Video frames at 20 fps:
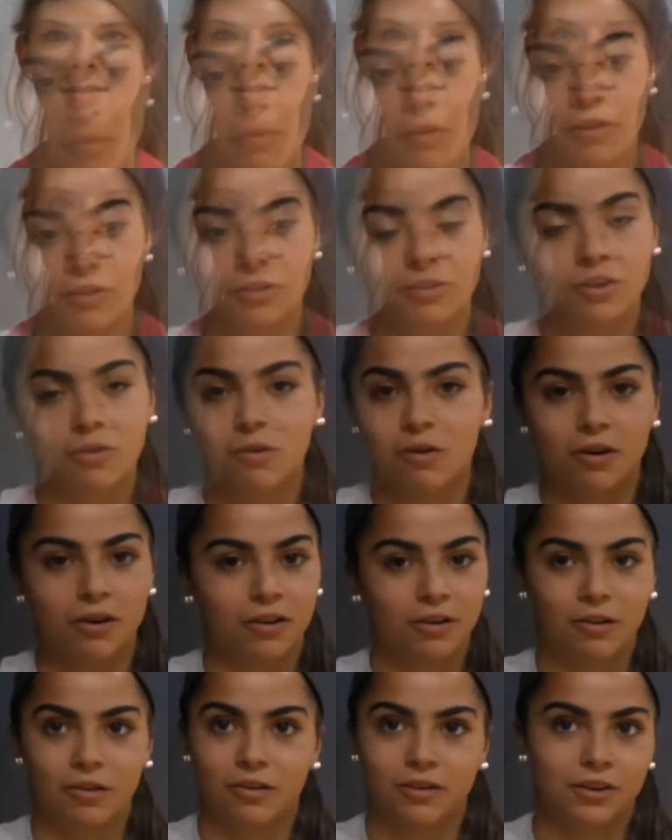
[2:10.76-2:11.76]
we work so hard
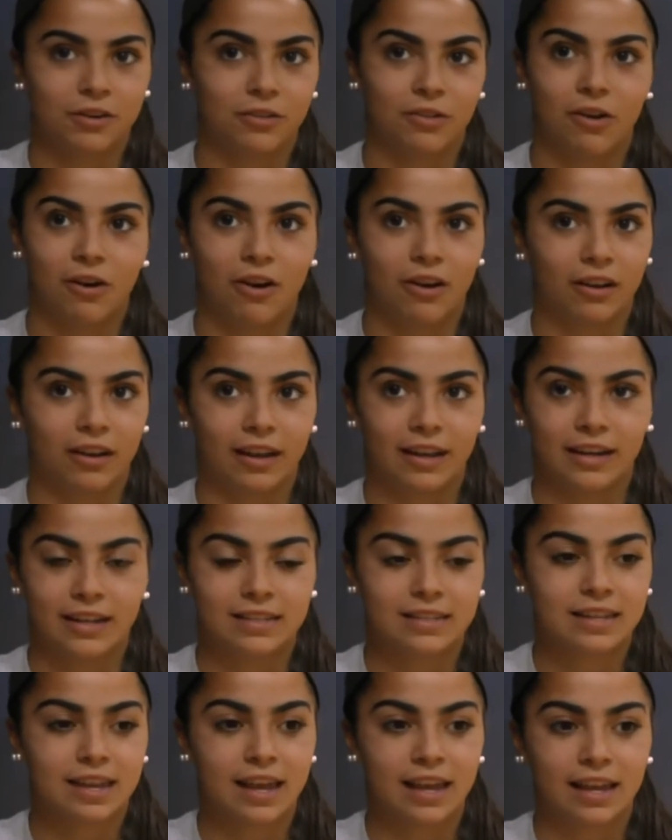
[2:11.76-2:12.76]
and
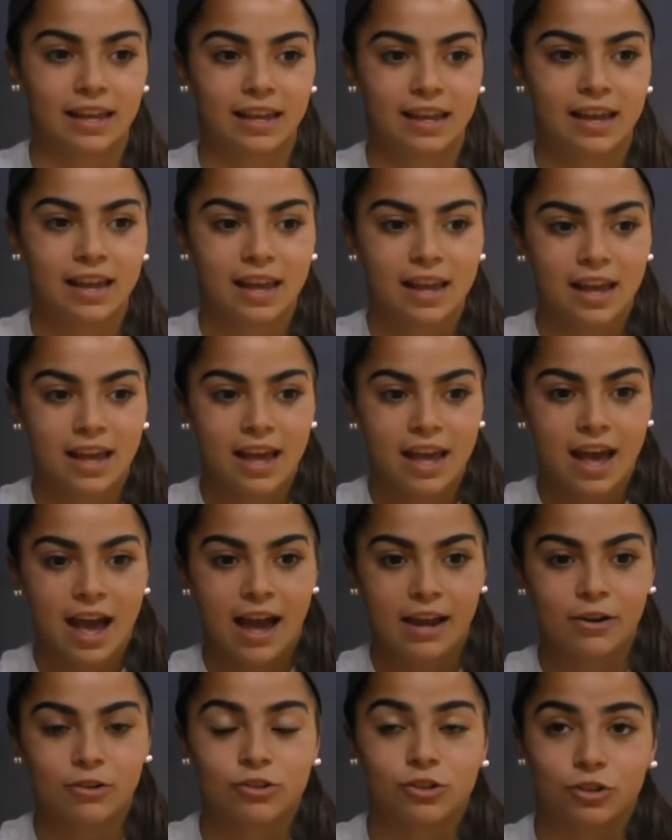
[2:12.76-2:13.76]
it's like
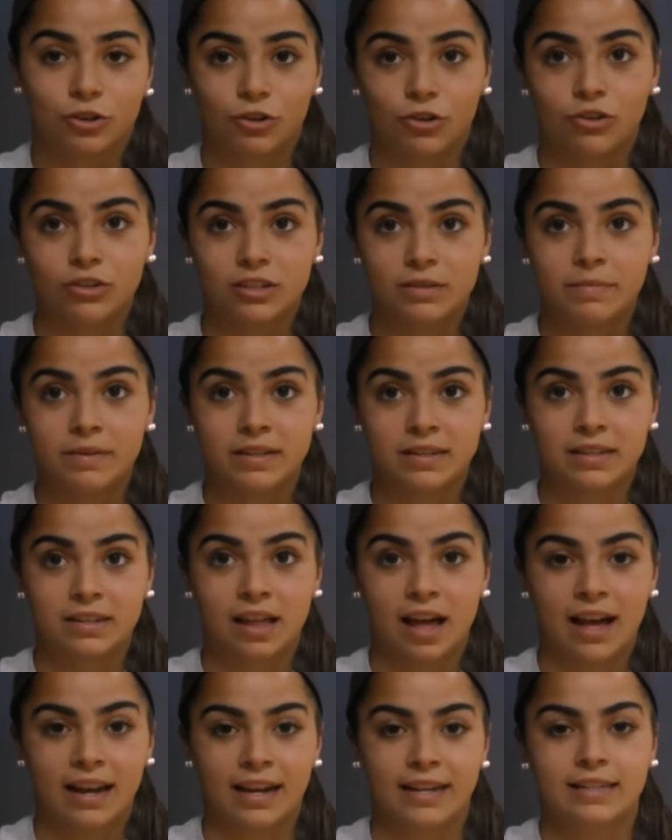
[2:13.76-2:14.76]
I know for the girls it means a
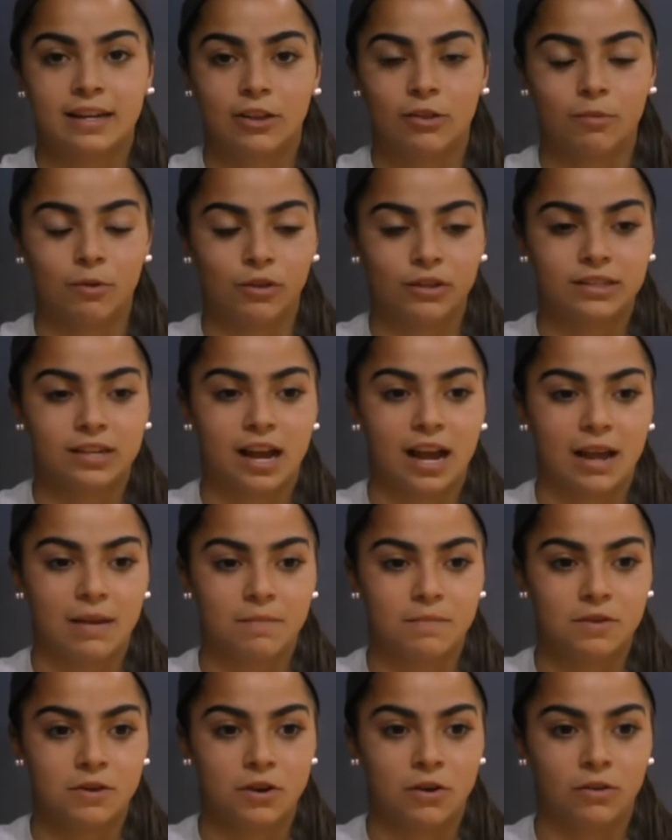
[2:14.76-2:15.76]
lot, and I tell them all the
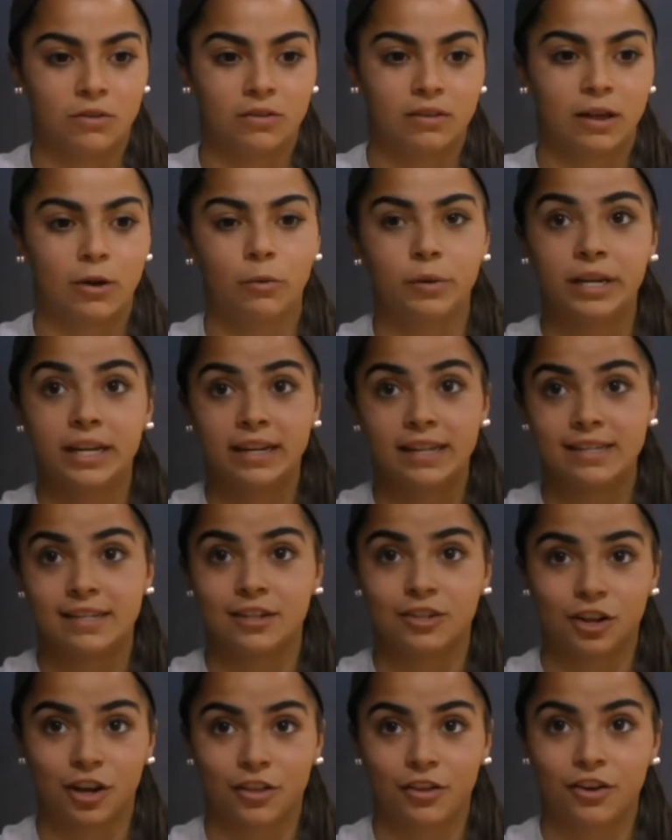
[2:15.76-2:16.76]
time, you know, oh, we need these
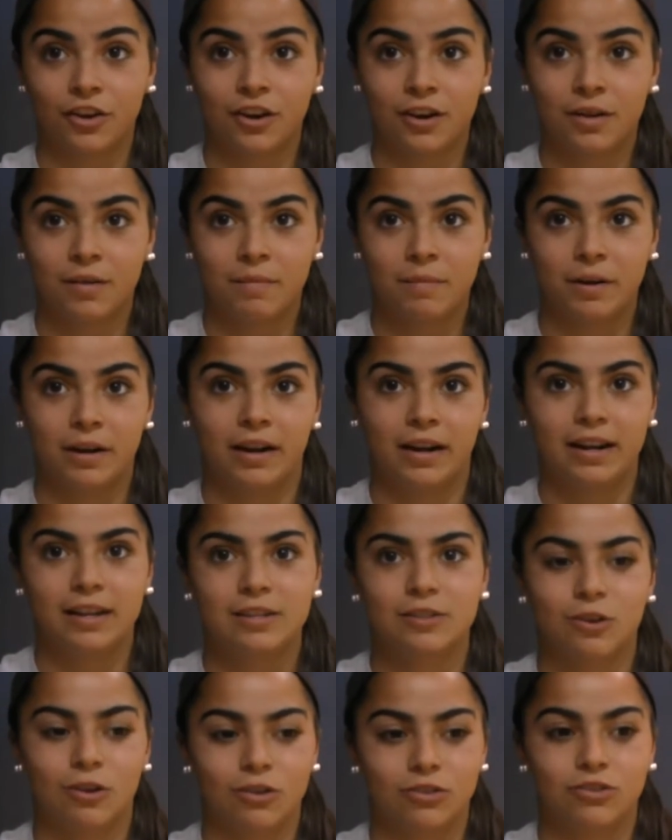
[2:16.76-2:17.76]
each other. But it
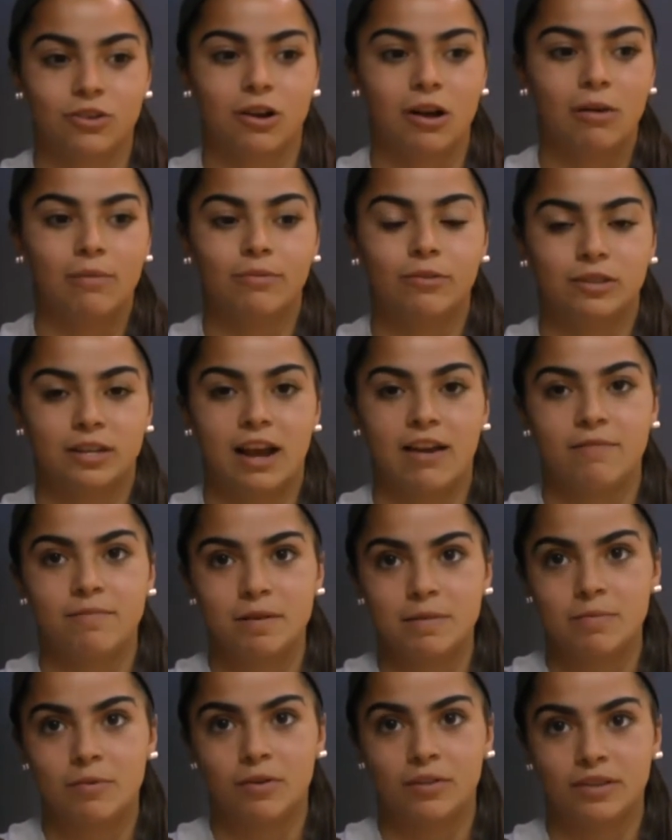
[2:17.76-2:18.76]
is also helpful to have
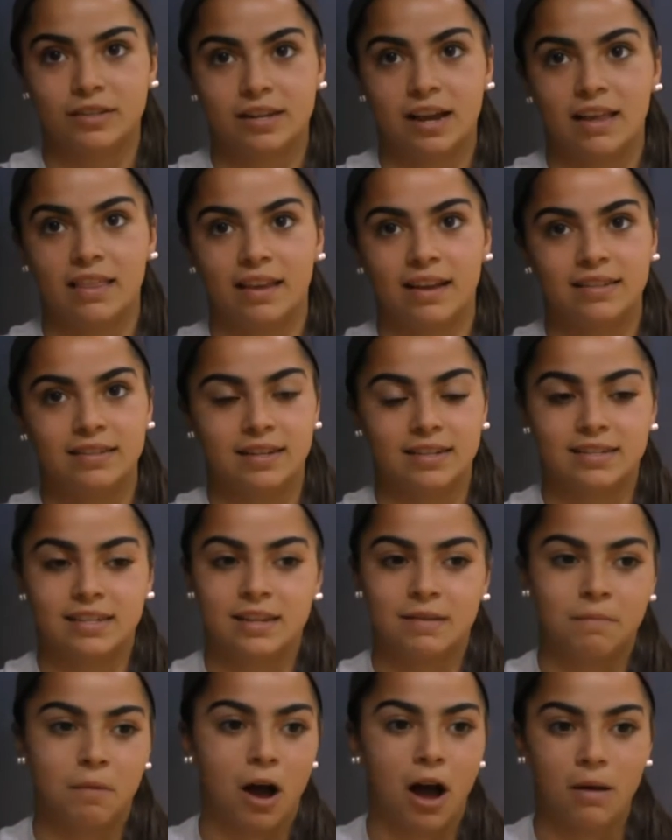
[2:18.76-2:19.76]
people on the sidelines. I
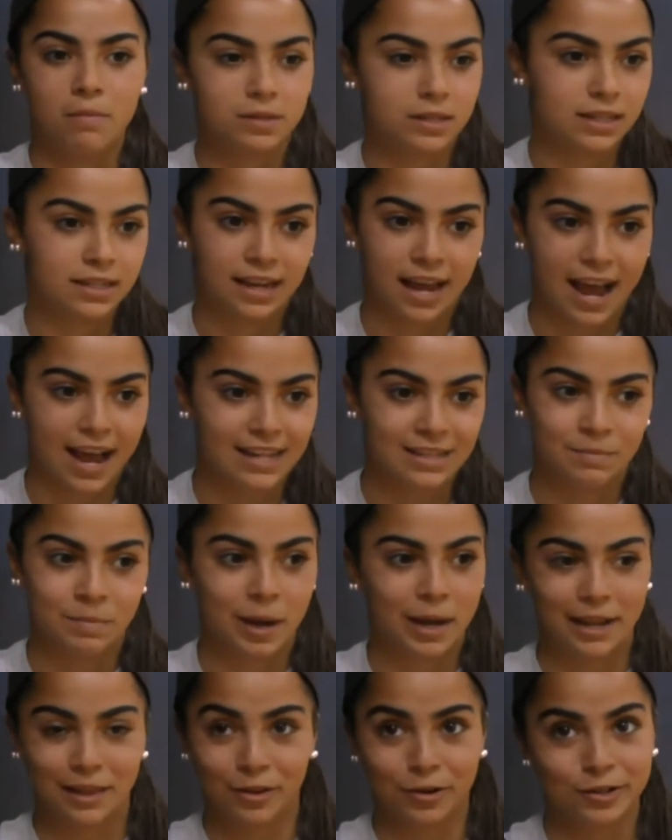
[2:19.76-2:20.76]
see moms and dads
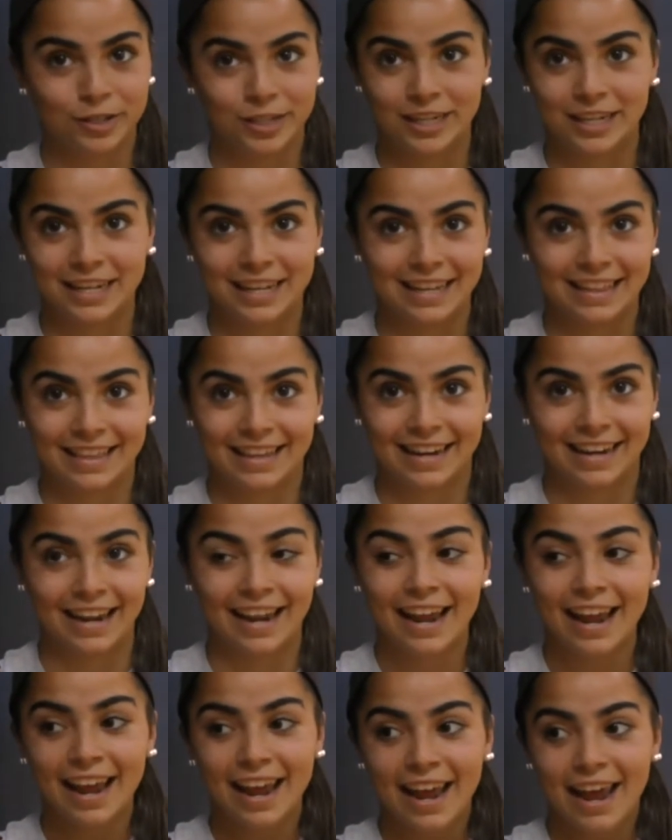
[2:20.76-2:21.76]
biting their teeth, and
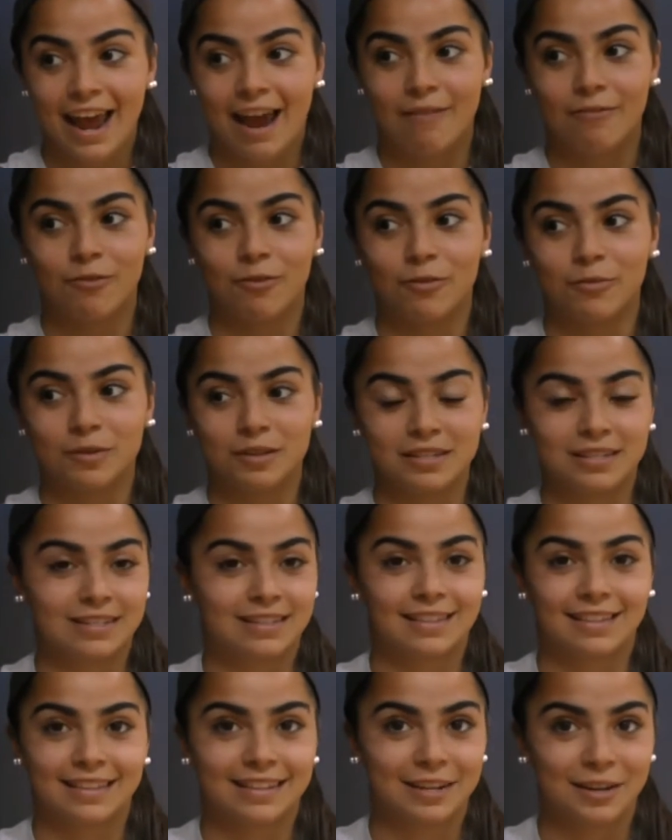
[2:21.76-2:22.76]
everyone was,
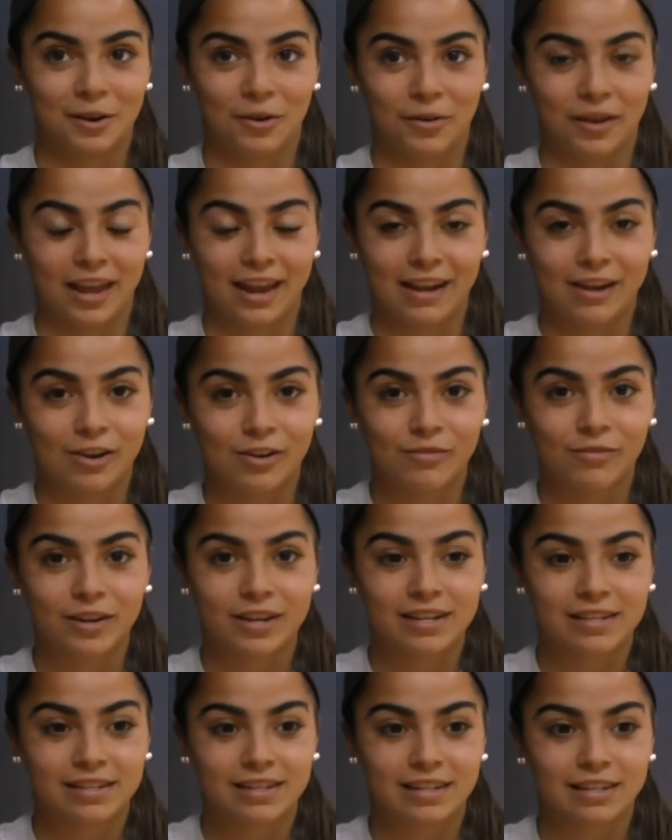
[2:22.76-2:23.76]
you know, getting
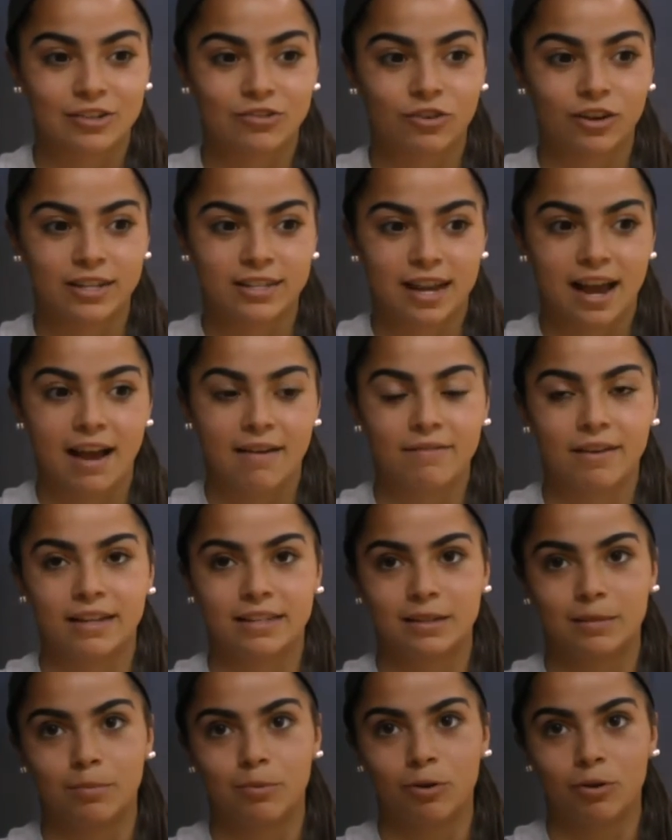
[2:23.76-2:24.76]
nervous, and it's great to have that
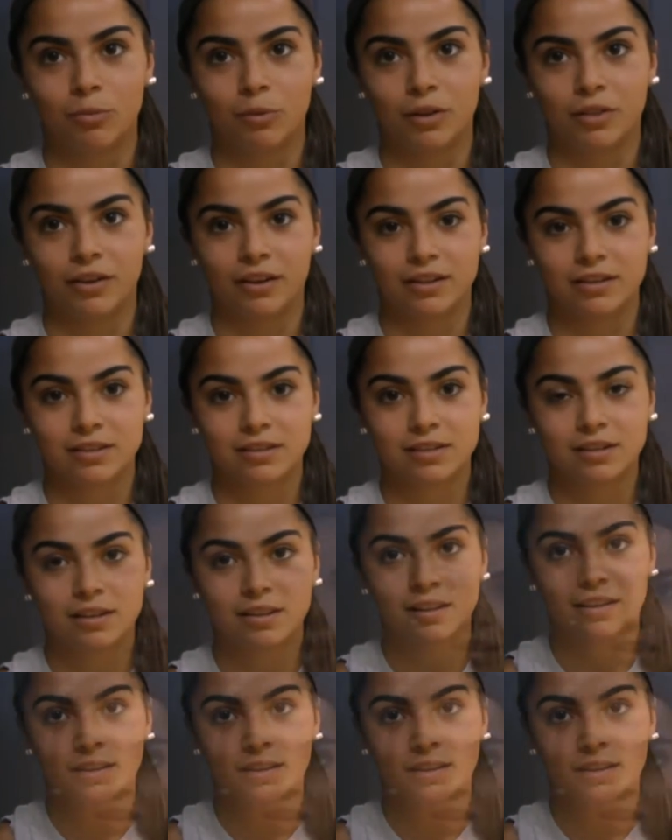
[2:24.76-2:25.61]
support with us.